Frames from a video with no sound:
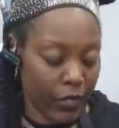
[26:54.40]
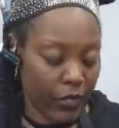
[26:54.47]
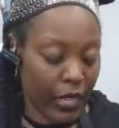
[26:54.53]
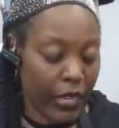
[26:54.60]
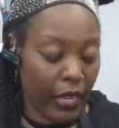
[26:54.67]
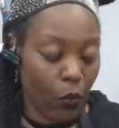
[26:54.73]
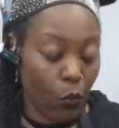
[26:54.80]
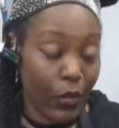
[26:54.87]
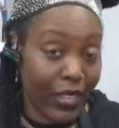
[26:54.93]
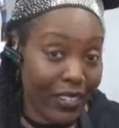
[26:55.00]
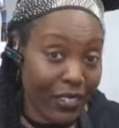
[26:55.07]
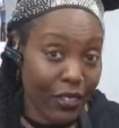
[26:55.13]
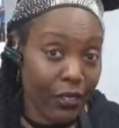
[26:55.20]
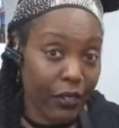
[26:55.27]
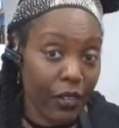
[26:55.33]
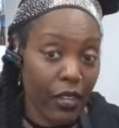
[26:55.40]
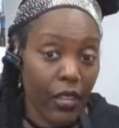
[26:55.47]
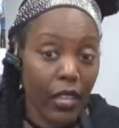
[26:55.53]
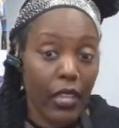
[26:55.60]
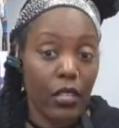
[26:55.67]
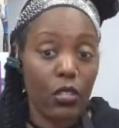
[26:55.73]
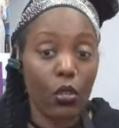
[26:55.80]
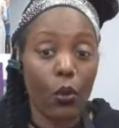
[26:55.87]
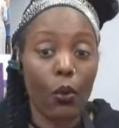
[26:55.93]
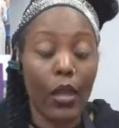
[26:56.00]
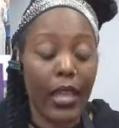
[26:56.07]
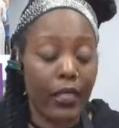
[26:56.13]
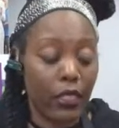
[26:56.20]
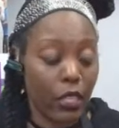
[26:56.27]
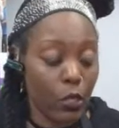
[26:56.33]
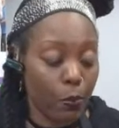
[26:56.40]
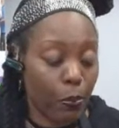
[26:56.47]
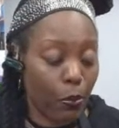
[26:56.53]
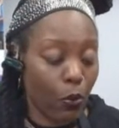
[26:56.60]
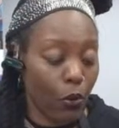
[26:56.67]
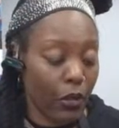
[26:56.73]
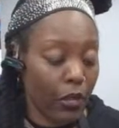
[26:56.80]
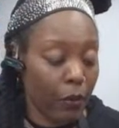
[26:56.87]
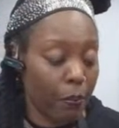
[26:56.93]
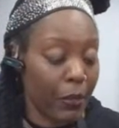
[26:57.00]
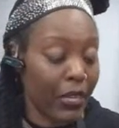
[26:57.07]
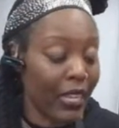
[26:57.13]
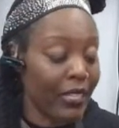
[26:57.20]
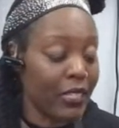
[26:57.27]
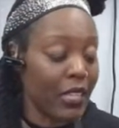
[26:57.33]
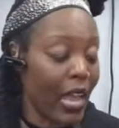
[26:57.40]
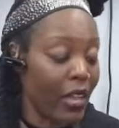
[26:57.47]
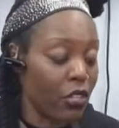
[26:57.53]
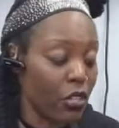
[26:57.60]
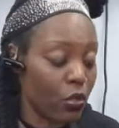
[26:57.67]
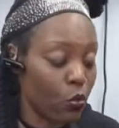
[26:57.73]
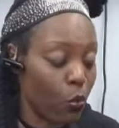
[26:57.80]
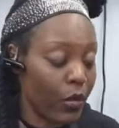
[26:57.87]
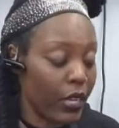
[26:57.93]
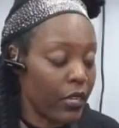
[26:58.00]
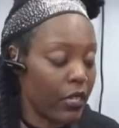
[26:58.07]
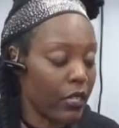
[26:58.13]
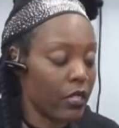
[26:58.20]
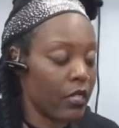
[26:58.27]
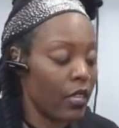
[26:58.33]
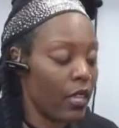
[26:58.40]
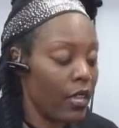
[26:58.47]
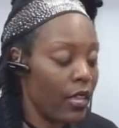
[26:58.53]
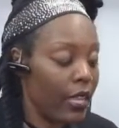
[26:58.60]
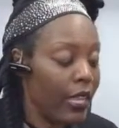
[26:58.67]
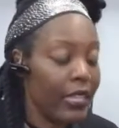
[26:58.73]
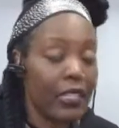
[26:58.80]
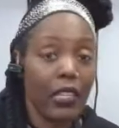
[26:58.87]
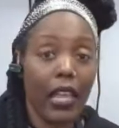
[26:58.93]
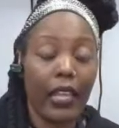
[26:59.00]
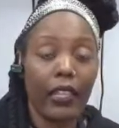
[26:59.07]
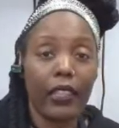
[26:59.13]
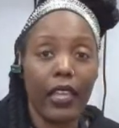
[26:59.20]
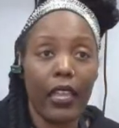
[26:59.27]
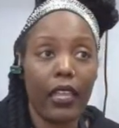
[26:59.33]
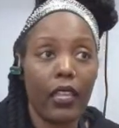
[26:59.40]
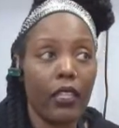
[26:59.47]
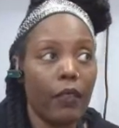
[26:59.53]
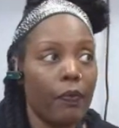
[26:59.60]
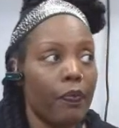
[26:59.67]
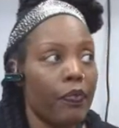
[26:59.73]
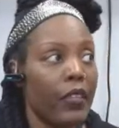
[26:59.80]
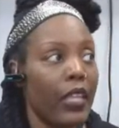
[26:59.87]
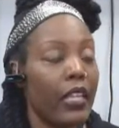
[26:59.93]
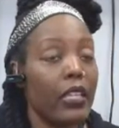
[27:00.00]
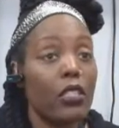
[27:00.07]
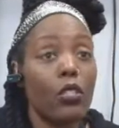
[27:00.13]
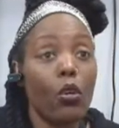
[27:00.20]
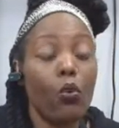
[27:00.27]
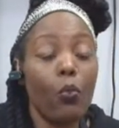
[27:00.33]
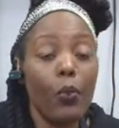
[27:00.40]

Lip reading: they get weaker. So at this point, but it's not just weakness. It's like they get so